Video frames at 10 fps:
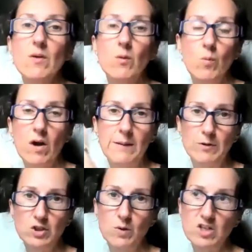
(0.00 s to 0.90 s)
then we're
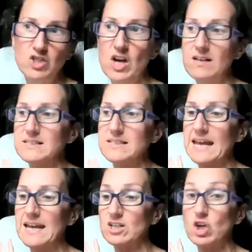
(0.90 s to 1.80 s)
able to adjust
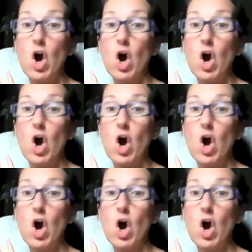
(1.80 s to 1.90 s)
and